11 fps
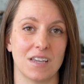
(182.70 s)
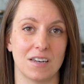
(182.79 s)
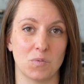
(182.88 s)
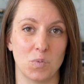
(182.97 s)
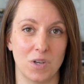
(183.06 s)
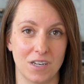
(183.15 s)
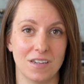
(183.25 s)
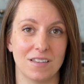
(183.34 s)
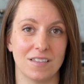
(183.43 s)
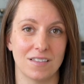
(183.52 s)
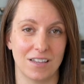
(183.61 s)
And
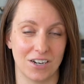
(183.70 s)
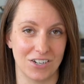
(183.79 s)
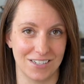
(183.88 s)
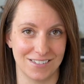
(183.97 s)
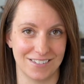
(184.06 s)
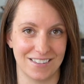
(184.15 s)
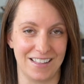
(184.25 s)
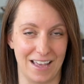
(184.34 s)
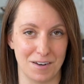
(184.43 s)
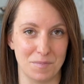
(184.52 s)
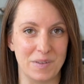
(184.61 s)
when there is
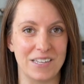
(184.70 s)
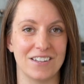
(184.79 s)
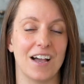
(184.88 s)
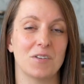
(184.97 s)
that meal,